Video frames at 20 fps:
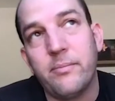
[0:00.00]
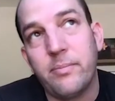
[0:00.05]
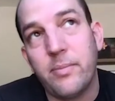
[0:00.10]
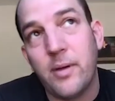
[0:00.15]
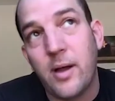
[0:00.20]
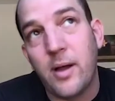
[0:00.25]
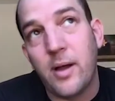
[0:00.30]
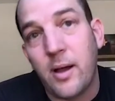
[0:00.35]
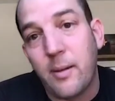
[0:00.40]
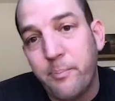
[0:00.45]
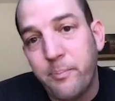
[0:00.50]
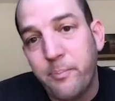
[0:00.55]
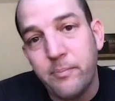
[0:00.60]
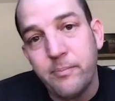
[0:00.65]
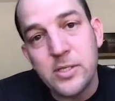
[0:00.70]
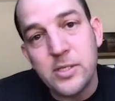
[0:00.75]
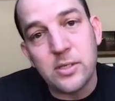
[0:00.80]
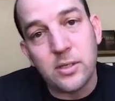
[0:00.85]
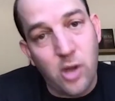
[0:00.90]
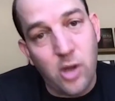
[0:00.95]

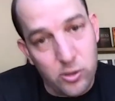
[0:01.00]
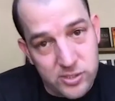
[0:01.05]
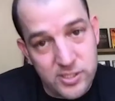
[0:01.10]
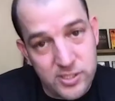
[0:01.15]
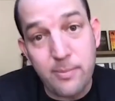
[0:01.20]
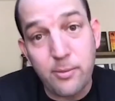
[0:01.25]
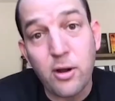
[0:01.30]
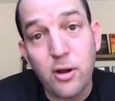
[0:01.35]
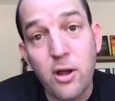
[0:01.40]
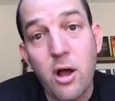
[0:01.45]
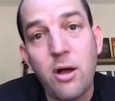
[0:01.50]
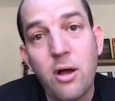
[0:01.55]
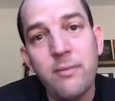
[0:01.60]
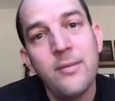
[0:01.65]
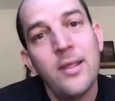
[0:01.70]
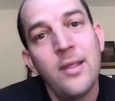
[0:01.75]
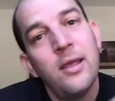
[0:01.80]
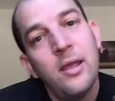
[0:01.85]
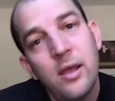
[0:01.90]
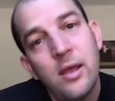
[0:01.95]
Coach Nevergall
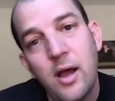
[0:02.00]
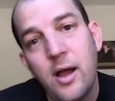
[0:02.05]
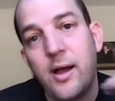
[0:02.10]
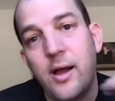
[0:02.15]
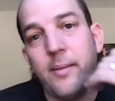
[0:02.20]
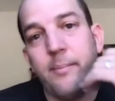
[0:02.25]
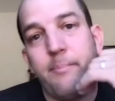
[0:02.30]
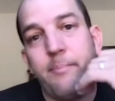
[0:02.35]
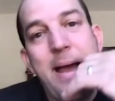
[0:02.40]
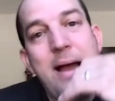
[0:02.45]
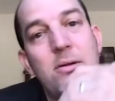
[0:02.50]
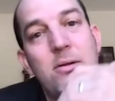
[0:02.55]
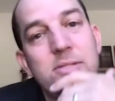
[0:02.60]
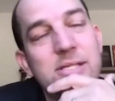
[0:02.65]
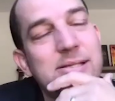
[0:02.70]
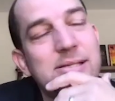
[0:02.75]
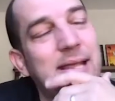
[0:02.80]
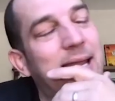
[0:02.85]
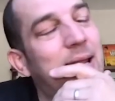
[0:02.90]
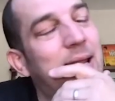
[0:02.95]
bounced,
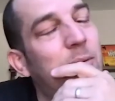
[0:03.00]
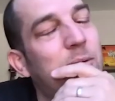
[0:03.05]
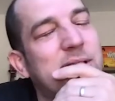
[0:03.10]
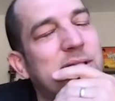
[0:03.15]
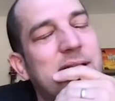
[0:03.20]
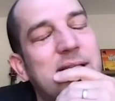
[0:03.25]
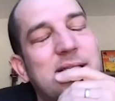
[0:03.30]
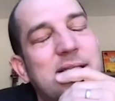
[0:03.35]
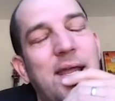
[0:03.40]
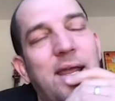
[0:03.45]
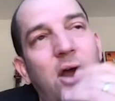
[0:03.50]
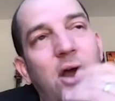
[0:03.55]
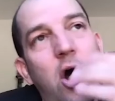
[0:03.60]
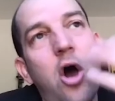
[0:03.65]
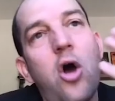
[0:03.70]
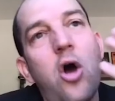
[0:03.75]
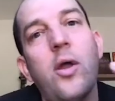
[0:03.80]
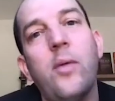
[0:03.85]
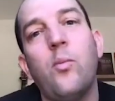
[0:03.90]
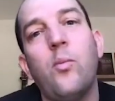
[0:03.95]
and it was just like,
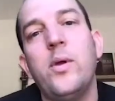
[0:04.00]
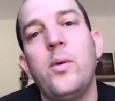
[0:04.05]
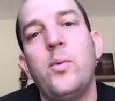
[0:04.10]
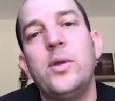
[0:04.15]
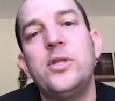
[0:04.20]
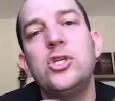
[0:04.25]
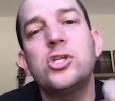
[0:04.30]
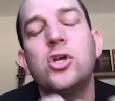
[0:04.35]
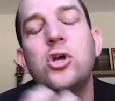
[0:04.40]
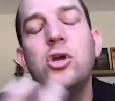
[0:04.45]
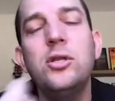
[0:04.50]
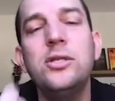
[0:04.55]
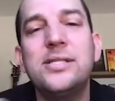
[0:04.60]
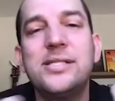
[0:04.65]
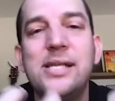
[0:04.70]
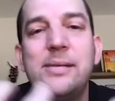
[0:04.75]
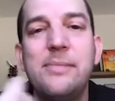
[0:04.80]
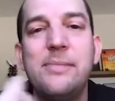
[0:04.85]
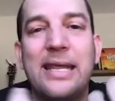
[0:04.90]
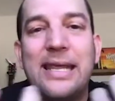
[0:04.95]
and we just couldn't
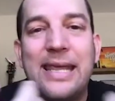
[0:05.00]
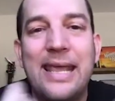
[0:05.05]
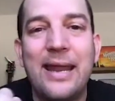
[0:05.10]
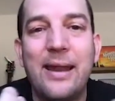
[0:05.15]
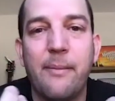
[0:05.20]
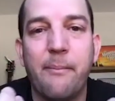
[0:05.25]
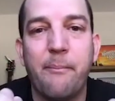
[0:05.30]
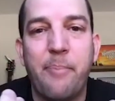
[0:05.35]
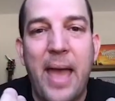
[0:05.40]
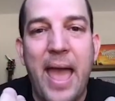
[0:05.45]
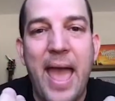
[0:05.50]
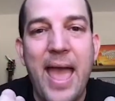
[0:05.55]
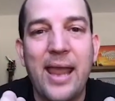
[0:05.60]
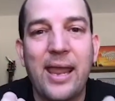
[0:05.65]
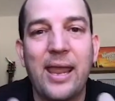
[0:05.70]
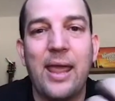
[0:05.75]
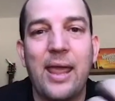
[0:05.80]
seem to get it back.